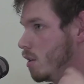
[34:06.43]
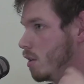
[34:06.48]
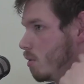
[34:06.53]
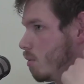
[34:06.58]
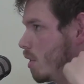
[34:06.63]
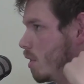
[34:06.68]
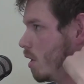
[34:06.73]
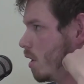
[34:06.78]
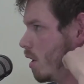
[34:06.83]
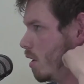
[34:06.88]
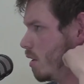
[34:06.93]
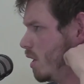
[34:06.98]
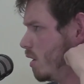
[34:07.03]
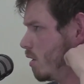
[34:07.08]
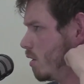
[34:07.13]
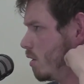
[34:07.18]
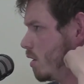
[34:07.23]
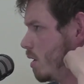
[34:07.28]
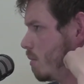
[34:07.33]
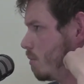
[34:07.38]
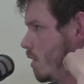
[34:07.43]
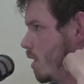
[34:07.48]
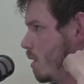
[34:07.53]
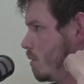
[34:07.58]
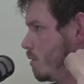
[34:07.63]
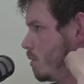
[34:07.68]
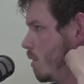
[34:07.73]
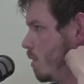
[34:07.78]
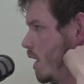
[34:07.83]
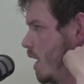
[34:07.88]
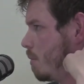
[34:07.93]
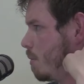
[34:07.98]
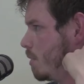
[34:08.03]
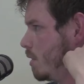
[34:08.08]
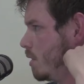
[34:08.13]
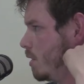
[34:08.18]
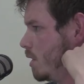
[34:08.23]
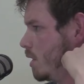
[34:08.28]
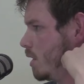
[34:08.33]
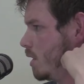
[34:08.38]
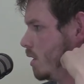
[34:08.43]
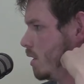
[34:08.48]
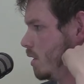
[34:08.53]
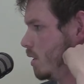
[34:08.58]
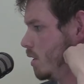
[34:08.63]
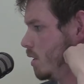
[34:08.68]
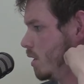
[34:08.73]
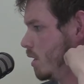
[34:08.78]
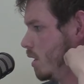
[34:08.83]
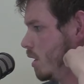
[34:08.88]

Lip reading: it as well. I think sometimes what happens is...